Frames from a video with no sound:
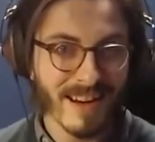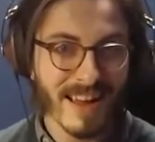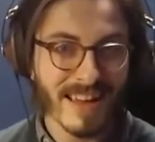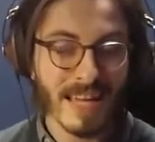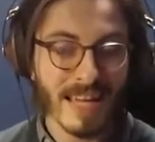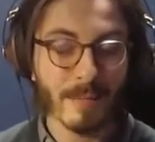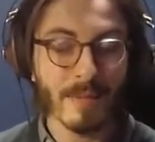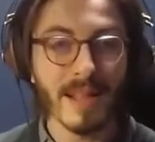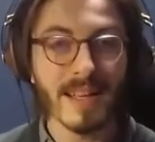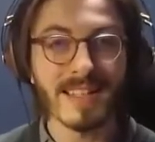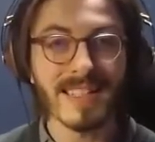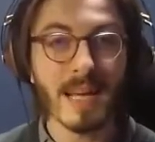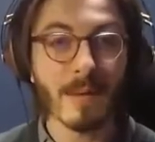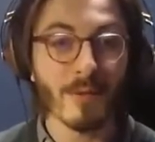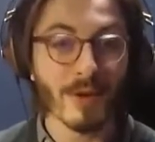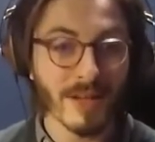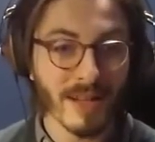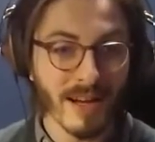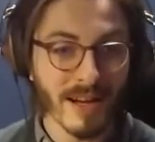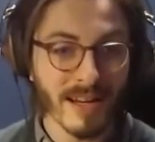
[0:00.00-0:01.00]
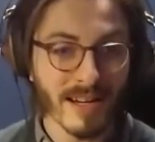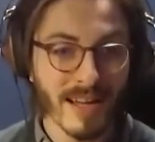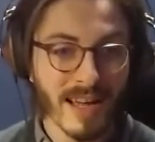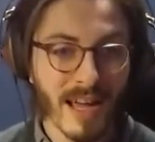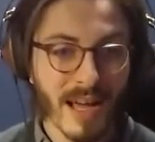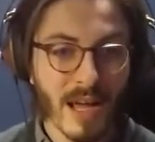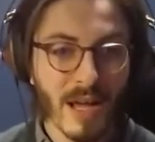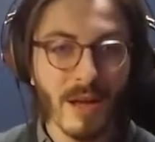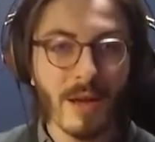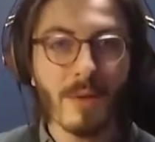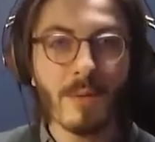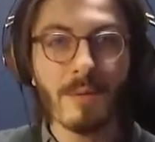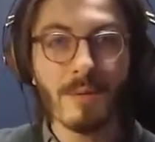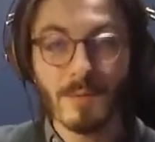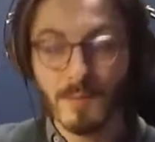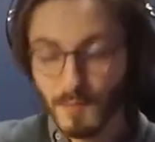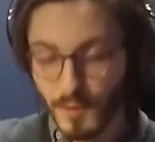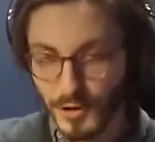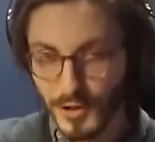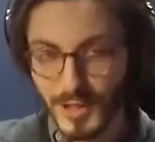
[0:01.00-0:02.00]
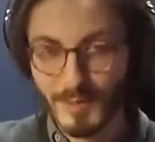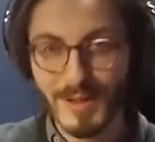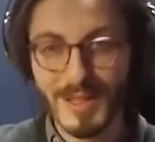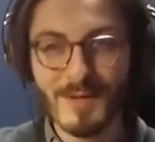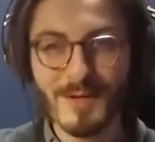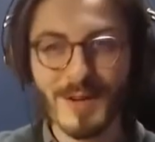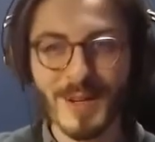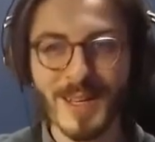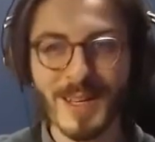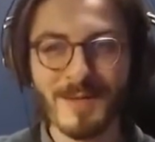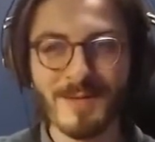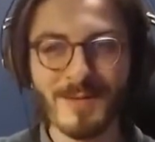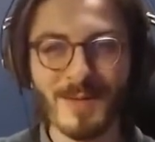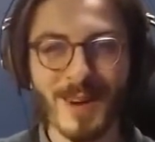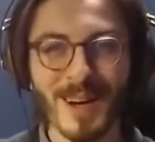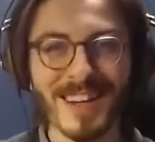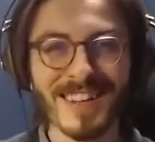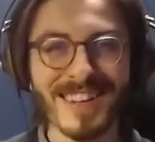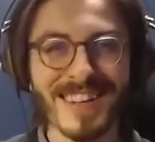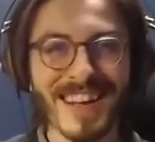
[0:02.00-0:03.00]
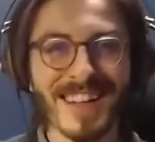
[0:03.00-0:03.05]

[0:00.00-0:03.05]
can play a separate line, which is polyphony, right?